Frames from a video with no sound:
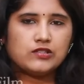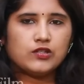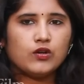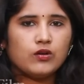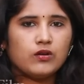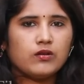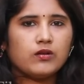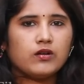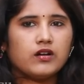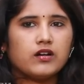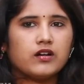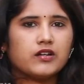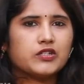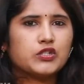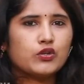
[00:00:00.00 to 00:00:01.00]
So,
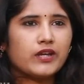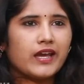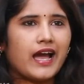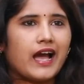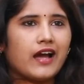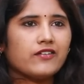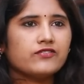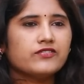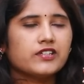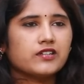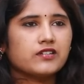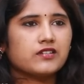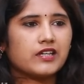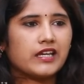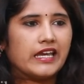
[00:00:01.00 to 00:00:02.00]
do you have
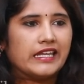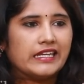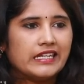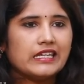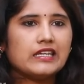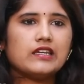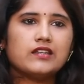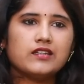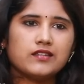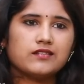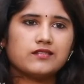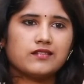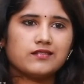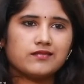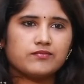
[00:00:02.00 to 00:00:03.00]
that any
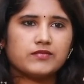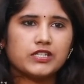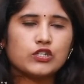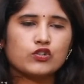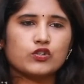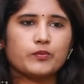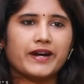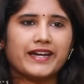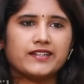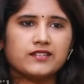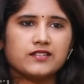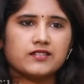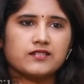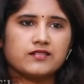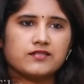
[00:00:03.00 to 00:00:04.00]
in your mind?